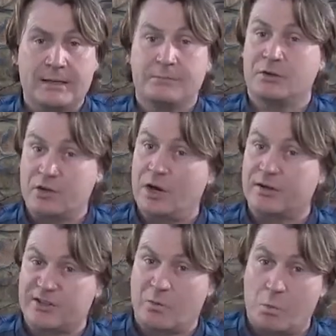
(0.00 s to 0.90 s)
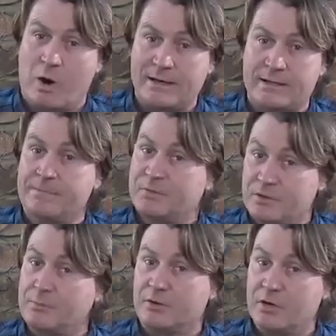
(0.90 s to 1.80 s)
Montana's the white.
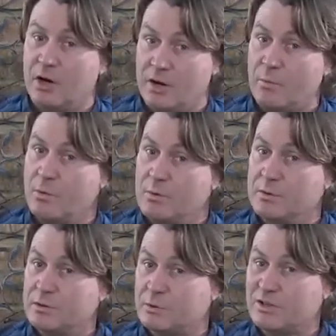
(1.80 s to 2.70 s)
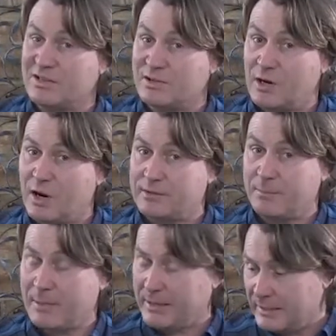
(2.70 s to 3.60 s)
There's Montana Rubens, which is a darker
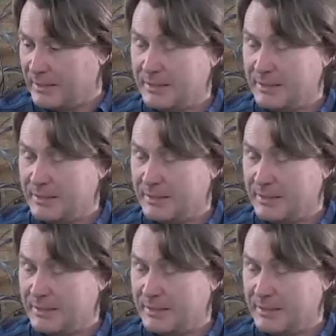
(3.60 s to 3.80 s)
pink.